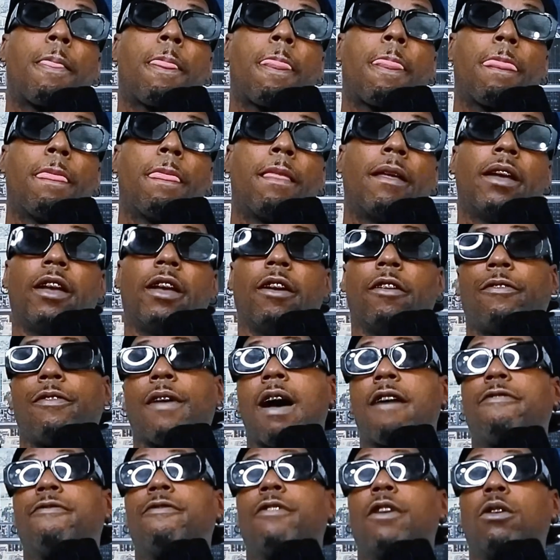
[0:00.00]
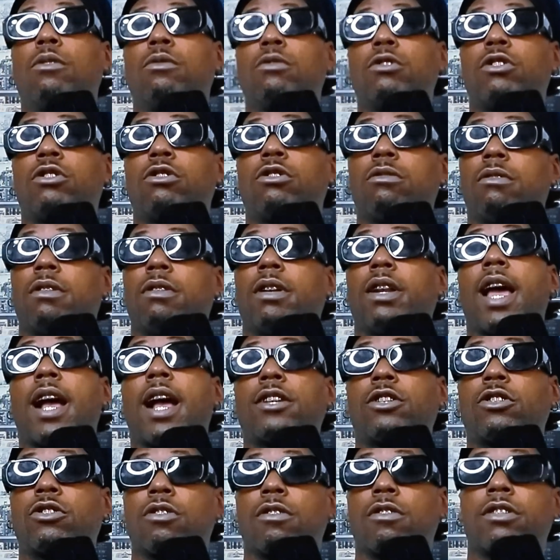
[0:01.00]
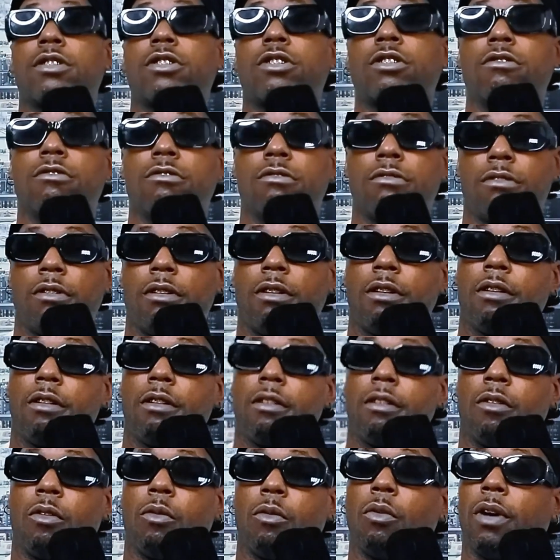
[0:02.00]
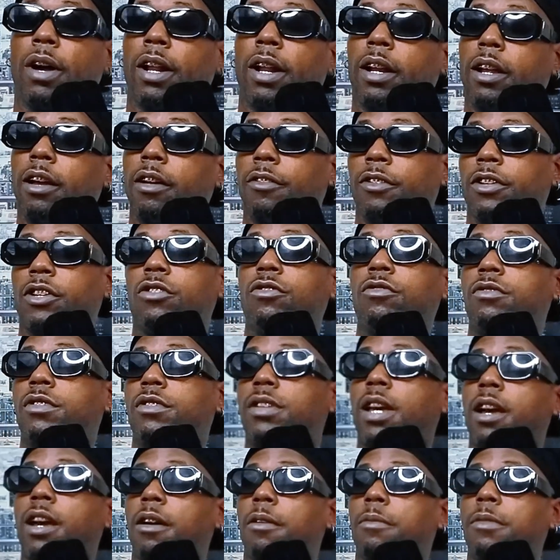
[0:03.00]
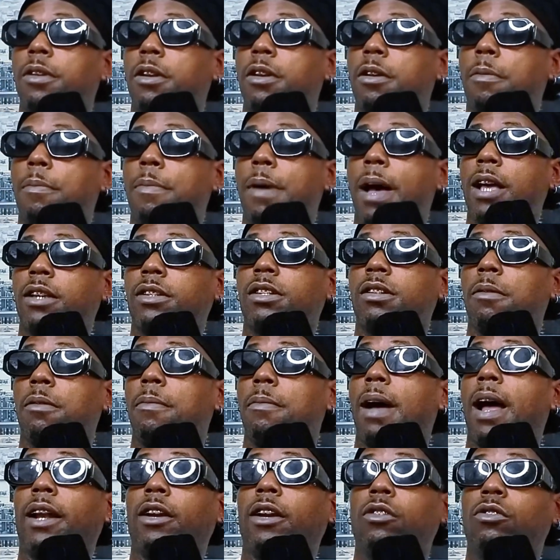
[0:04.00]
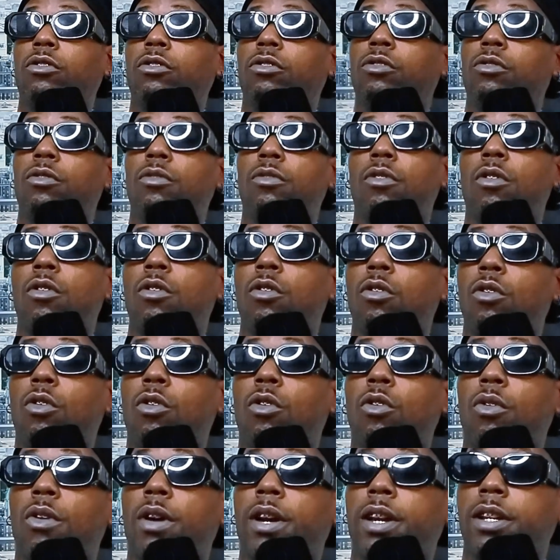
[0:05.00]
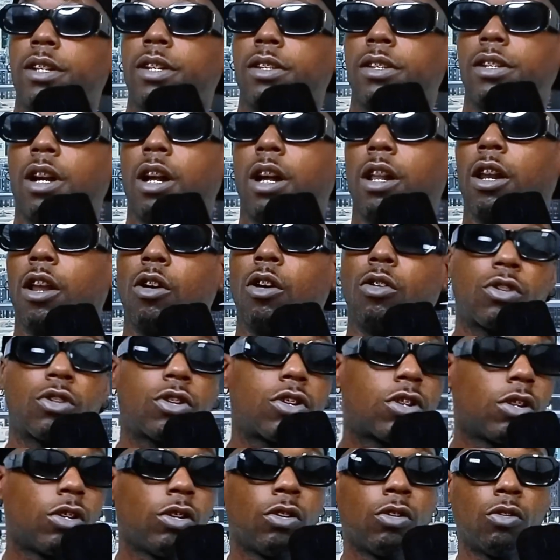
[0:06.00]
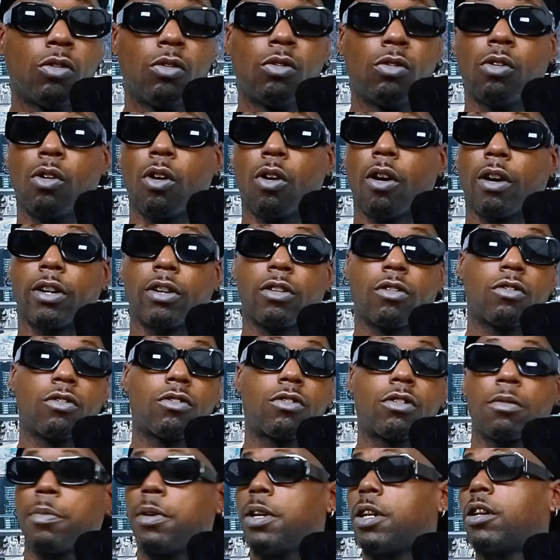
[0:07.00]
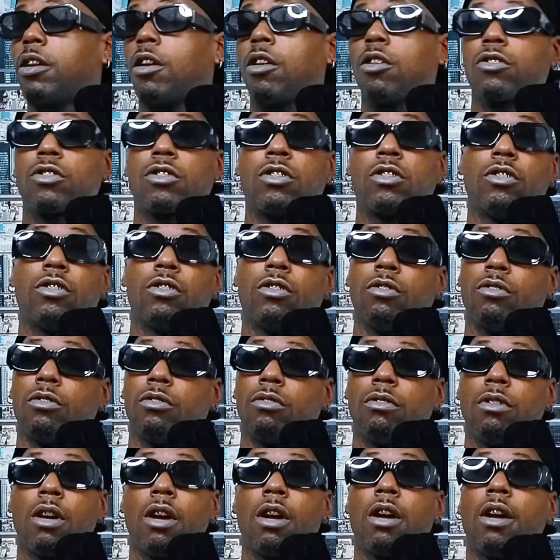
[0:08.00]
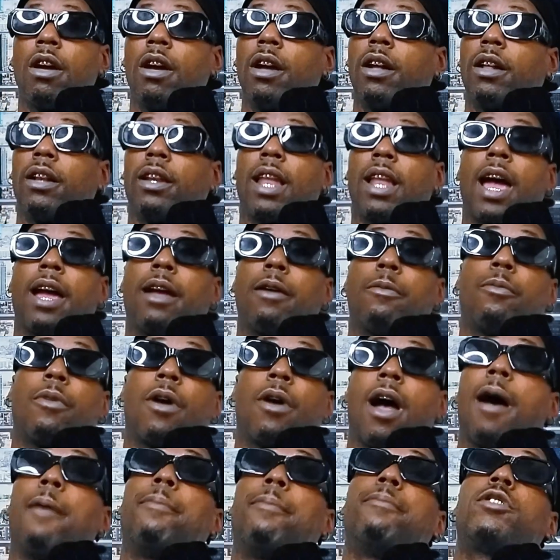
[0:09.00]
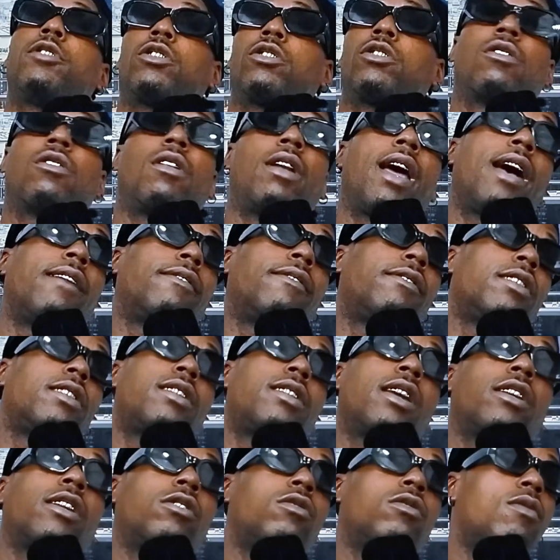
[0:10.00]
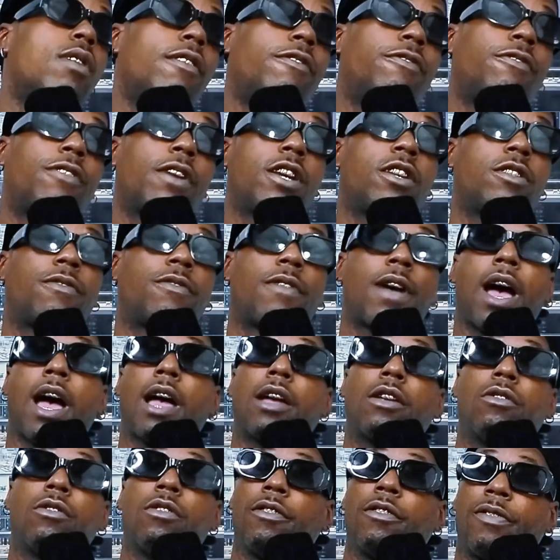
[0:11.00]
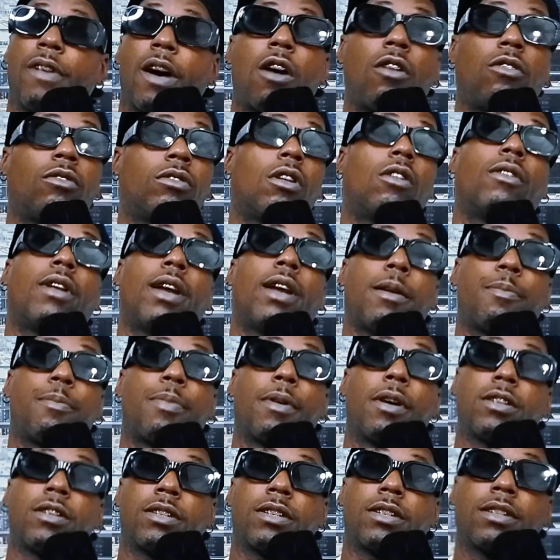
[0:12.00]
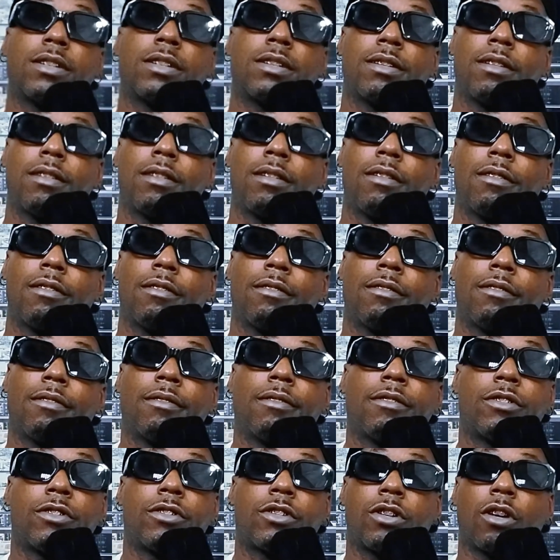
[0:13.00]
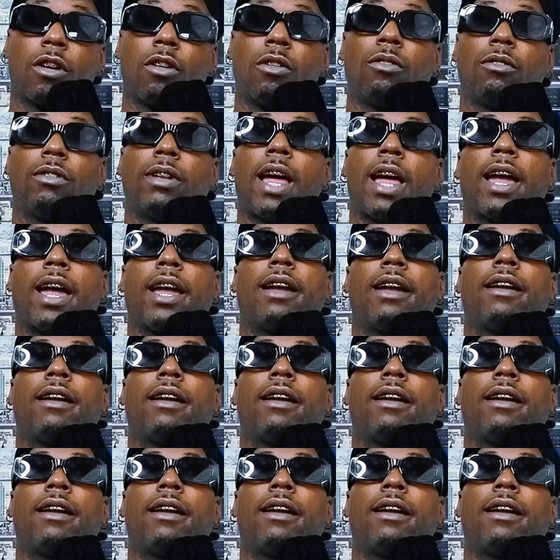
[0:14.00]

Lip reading: if I fuck with you and I trust you, whatever you tell me about somebody who is close to you or used to be close to you, like bro, I'm just gonna have to take you at face value if I don't know that person. So like